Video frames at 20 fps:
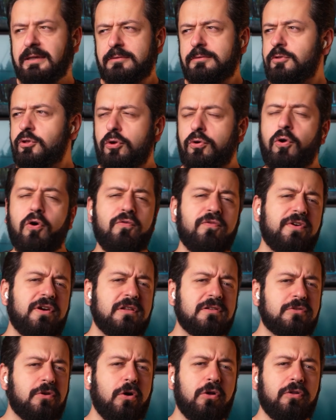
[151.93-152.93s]
And your
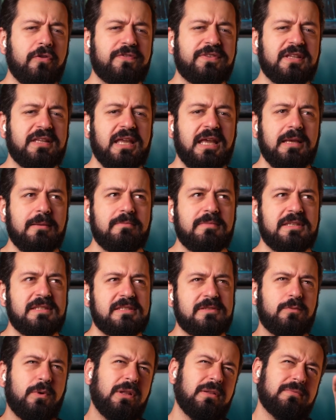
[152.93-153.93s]
overall goal of the game
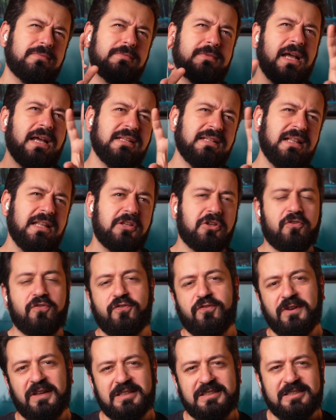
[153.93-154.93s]
is, well, kind of like to
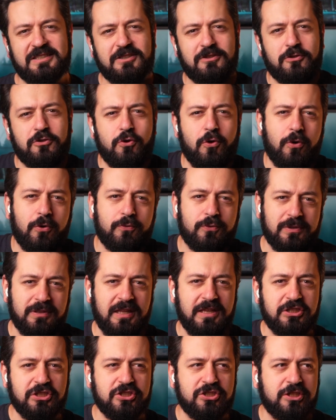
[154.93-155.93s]
fix your
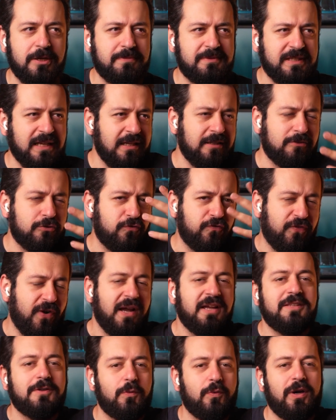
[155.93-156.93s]
relationships and
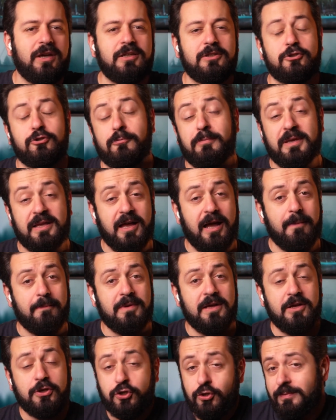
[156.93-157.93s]
find a way to
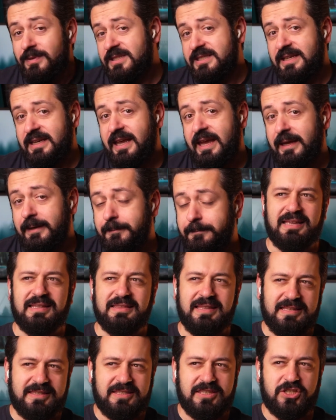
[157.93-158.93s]
become humans again. And
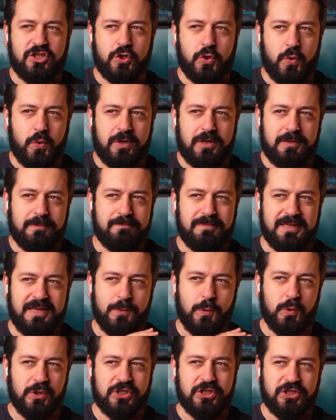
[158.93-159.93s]
that's the story,
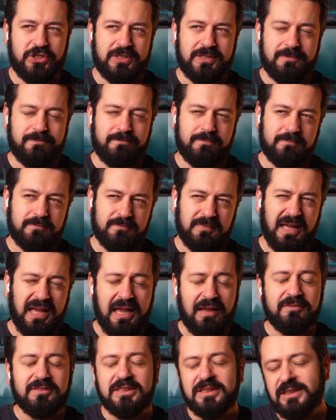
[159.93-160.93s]
which I
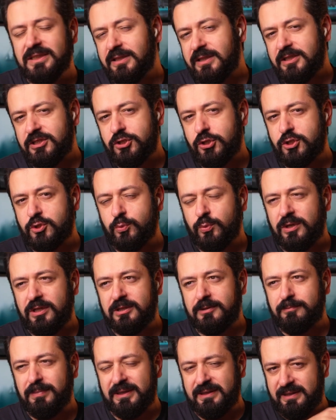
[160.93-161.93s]
have a little issues
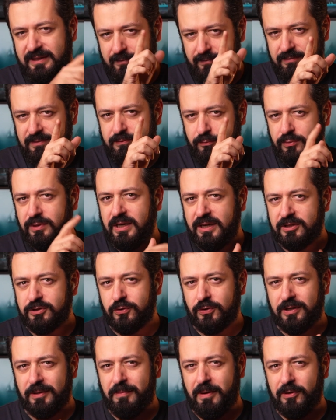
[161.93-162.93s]
with, but yeah, we're gonna
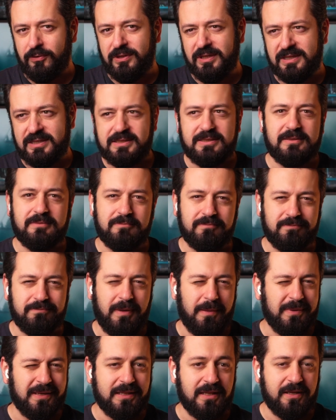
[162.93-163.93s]
talk about this a bit